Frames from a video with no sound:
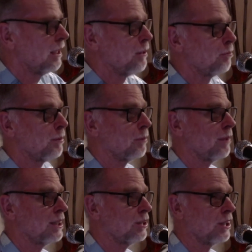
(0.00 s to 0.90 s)
But it
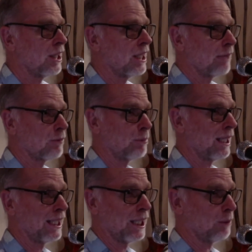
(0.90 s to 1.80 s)
means you don't have to
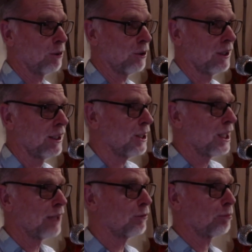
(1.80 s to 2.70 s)
pedal anymore. You don't
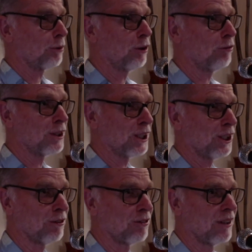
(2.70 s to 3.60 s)
have to prove
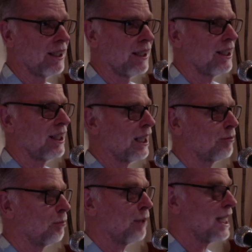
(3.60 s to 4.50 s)
yourself. You don't have
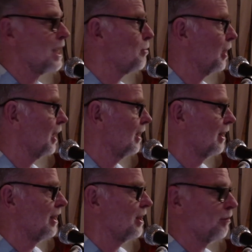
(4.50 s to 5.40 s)
to be anybody.
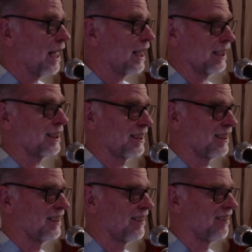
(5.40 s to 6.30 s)
You've done it.
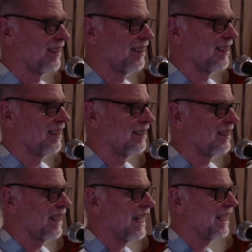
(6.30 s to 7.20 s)

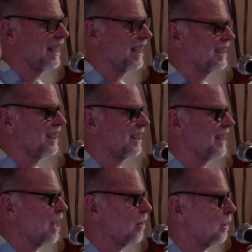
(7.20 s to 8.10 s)
And,
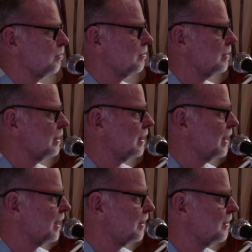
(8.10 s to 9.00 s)
now I'm
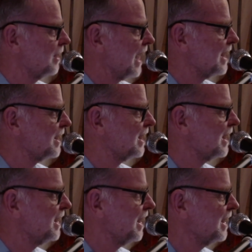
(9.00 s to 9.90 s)
late
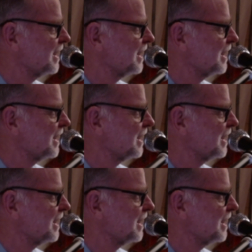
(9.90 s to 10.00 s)
60s.